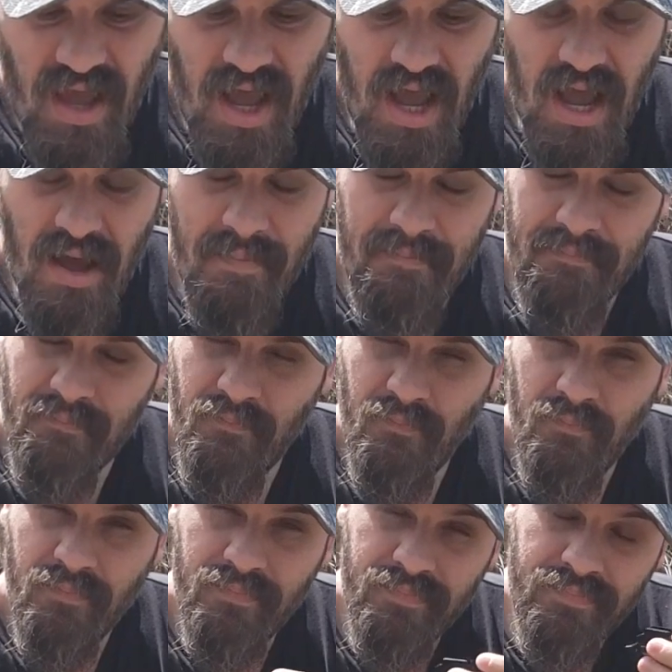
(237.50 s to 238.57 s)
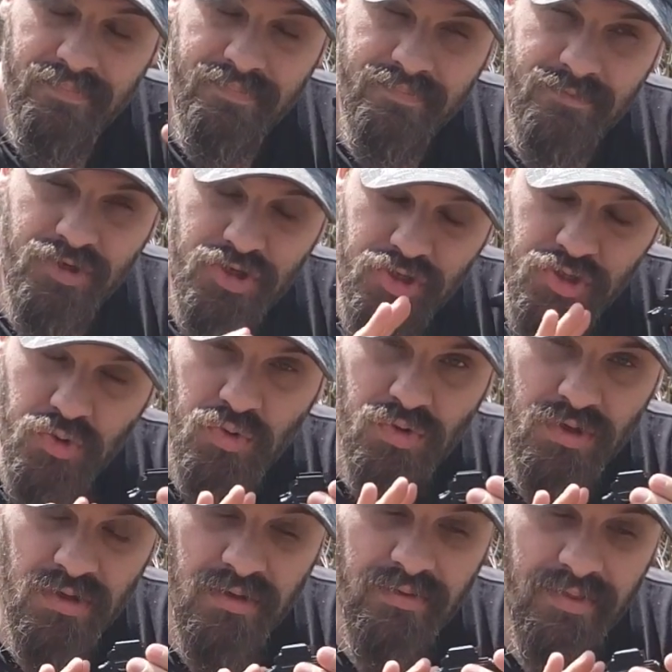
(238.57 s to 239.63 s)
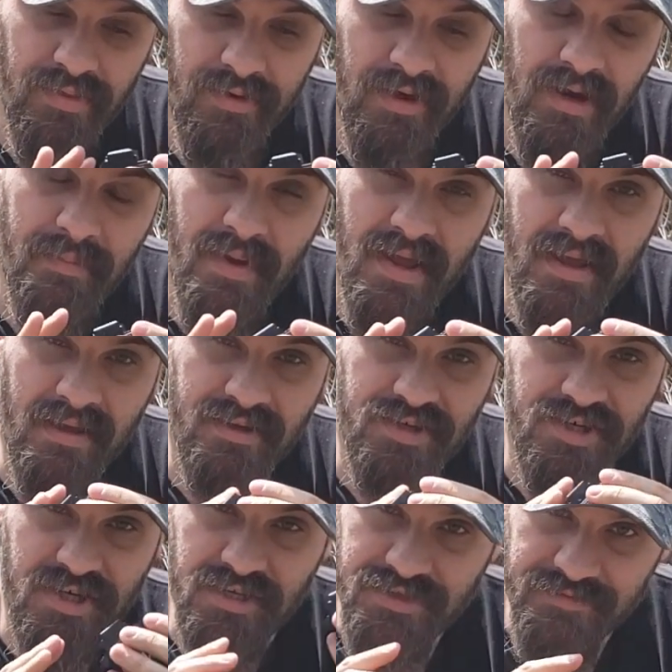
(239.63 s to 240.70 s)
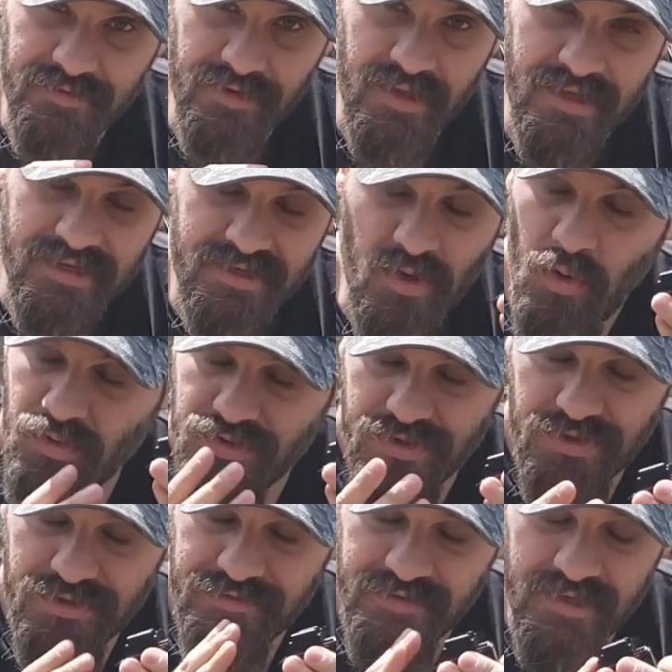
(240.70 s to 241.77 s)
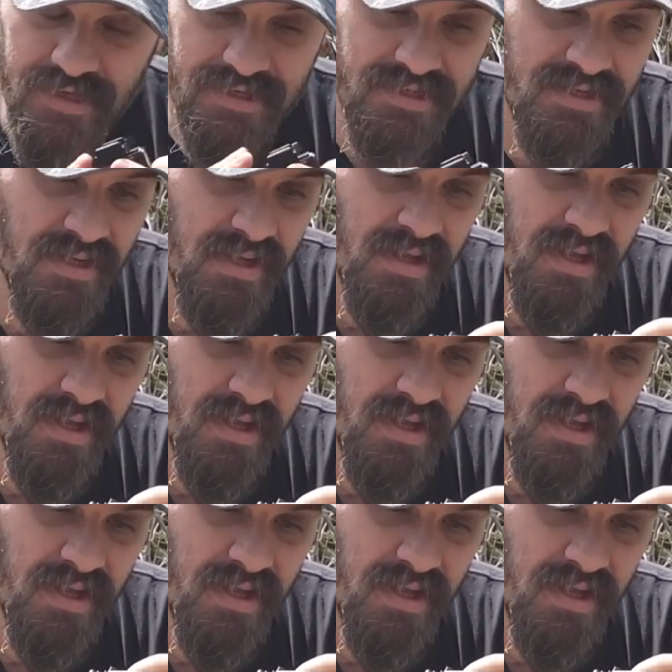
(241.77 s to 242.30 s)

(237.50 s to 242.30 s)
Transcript: I'm sure they're going to make sheaths for this, holsters for this.